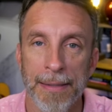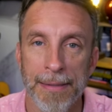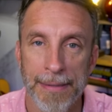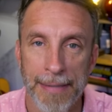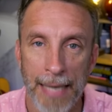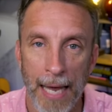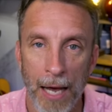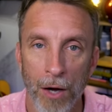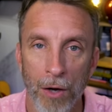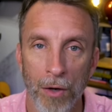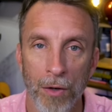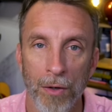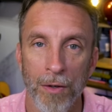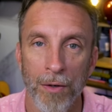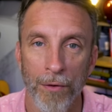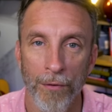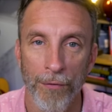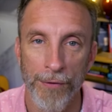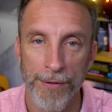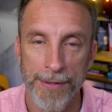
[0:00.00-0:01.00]
Sell
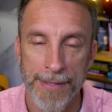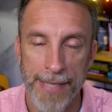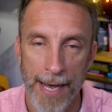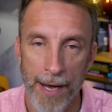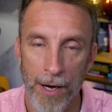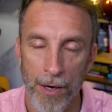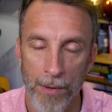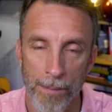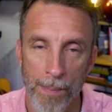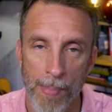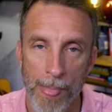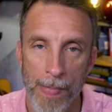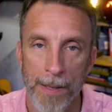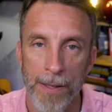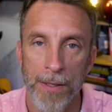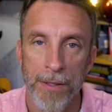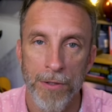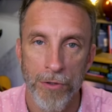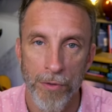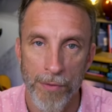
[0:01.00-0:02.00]
the tell.
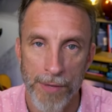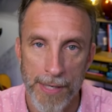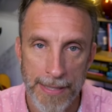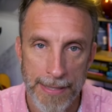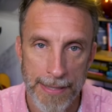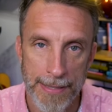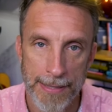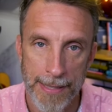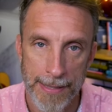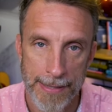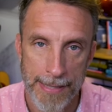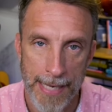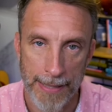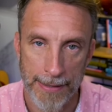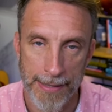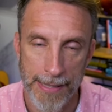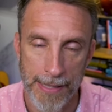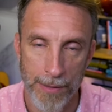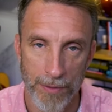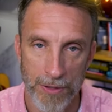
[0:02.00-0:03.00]
So, this is the
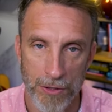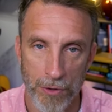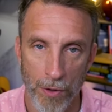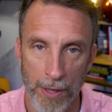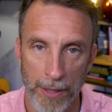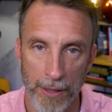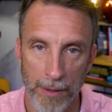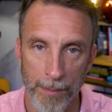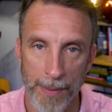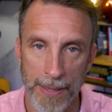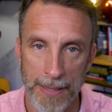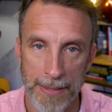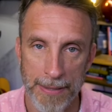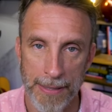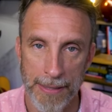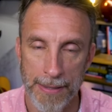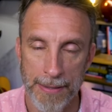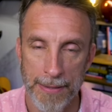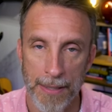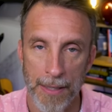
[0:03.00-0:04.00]
technique when starting a
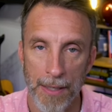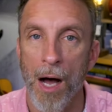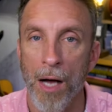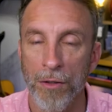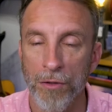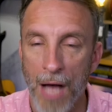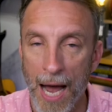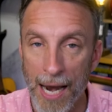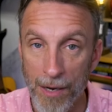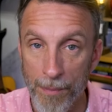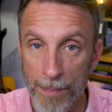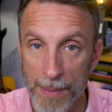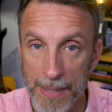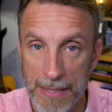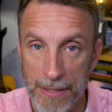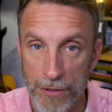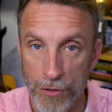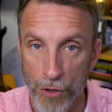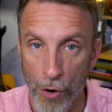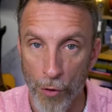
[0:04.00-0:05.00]
business. A lot of
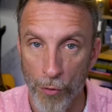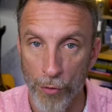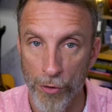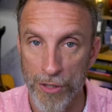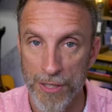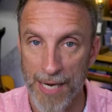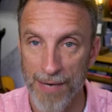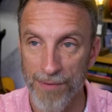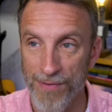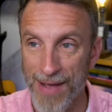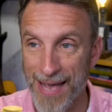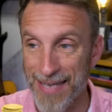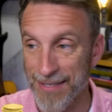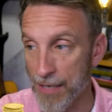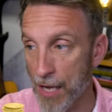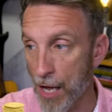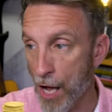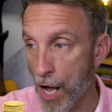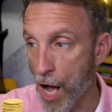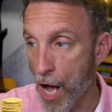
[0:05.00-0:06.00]
business owners
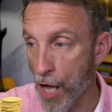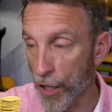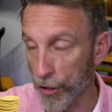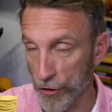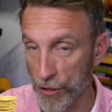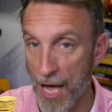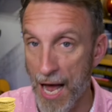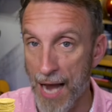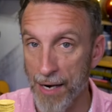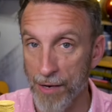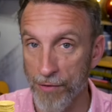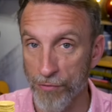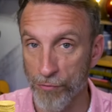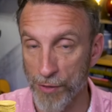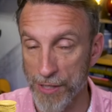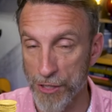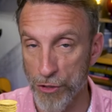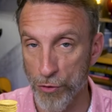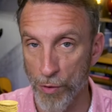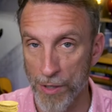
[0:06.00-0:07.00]
invest lot of
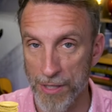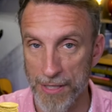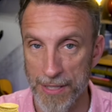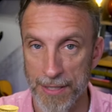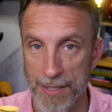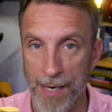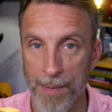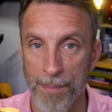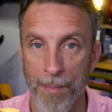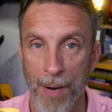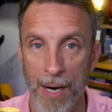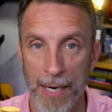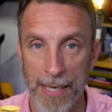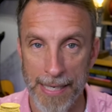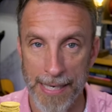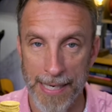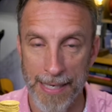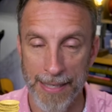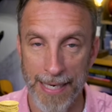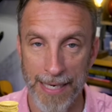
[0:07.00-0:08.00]
resources and
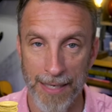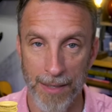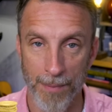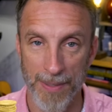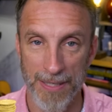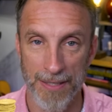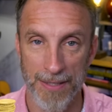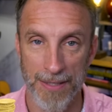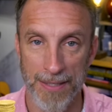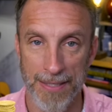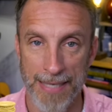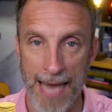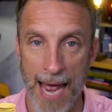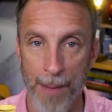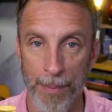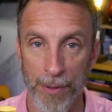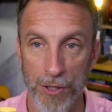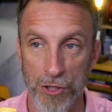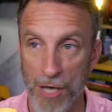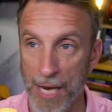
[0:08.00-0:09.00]
money in getting a business
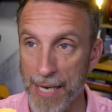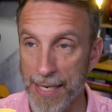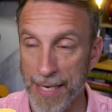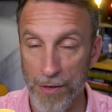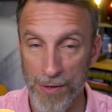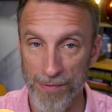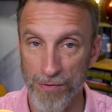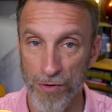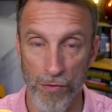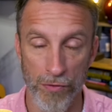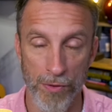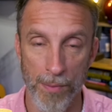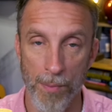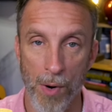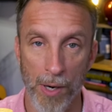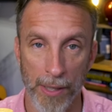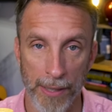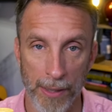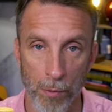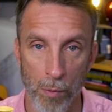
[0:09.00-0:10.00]
established, and they don't even know if the
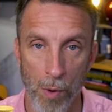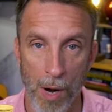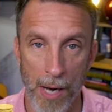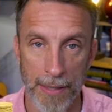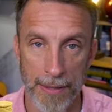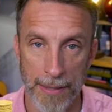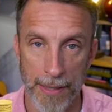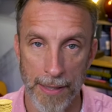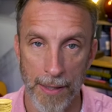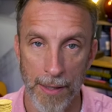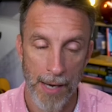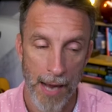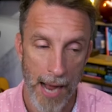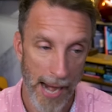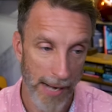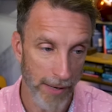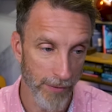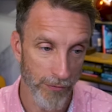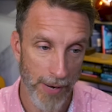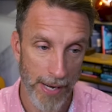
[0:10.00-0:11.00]
market wants it. I
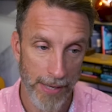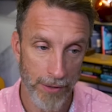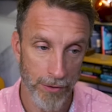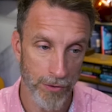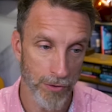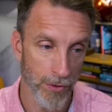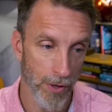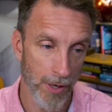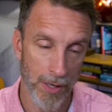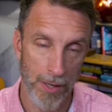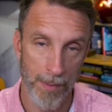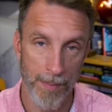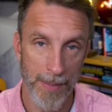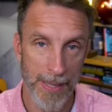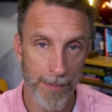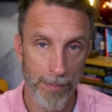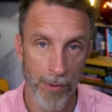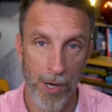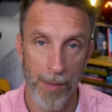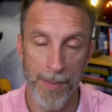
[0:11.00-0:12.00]
had a friend who started a
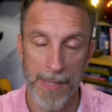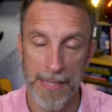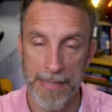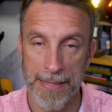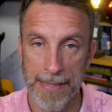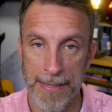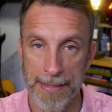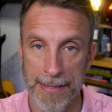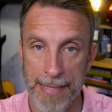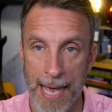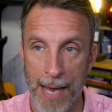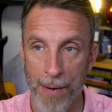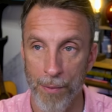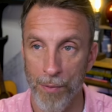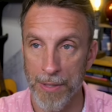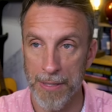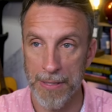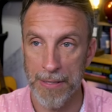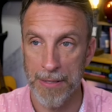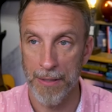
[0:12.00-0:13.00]
meatball business that
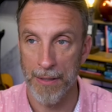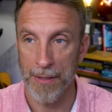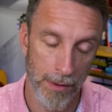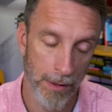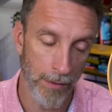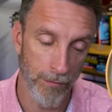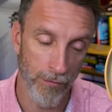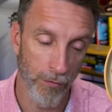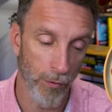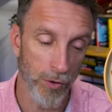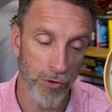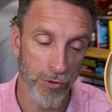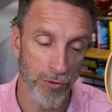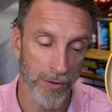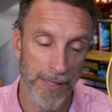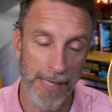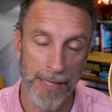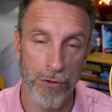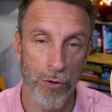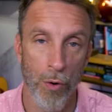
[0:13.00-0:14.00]
was
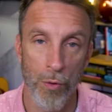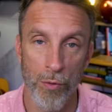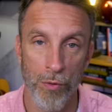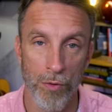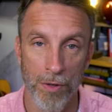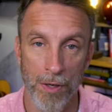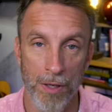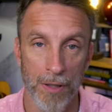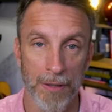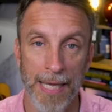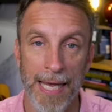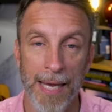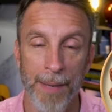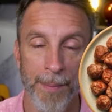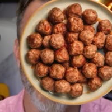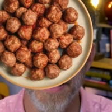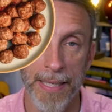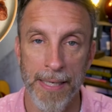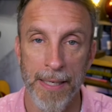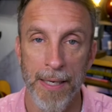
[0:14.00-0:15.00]
unfortunately a total
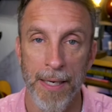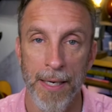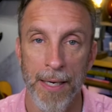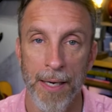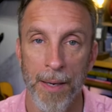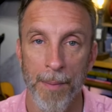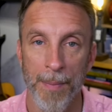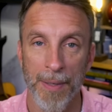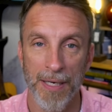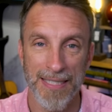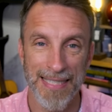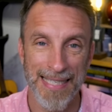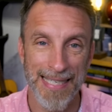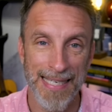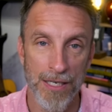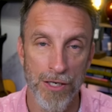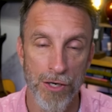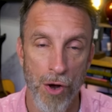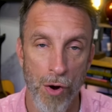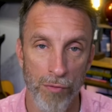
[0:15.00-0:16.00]
calamity because he
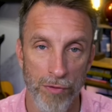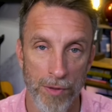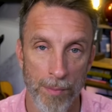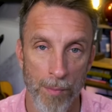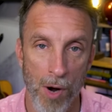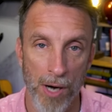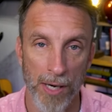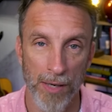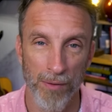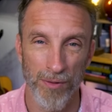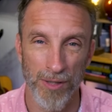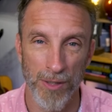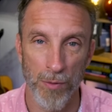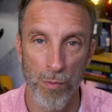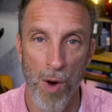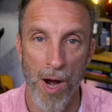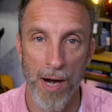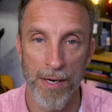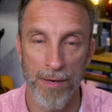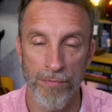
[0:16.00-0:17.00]
didn't know if the market really
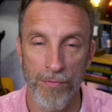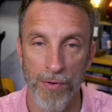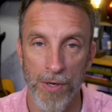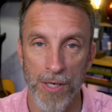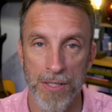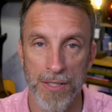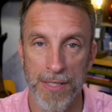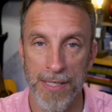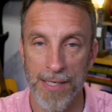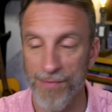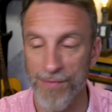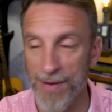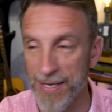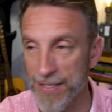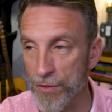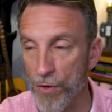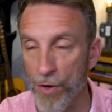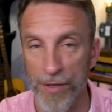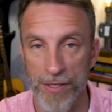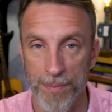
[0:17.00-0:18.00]
wanted it first and he
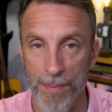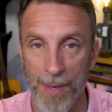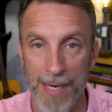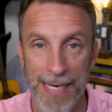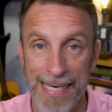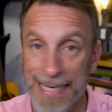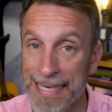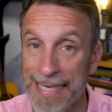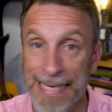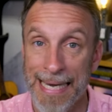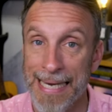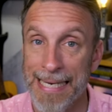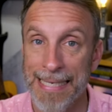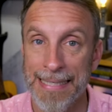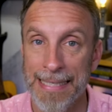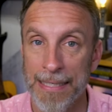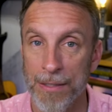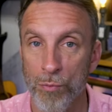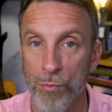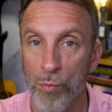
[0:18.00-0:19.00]
invested all this money in and it
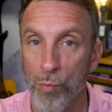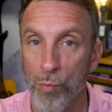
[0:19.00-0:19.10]
didn't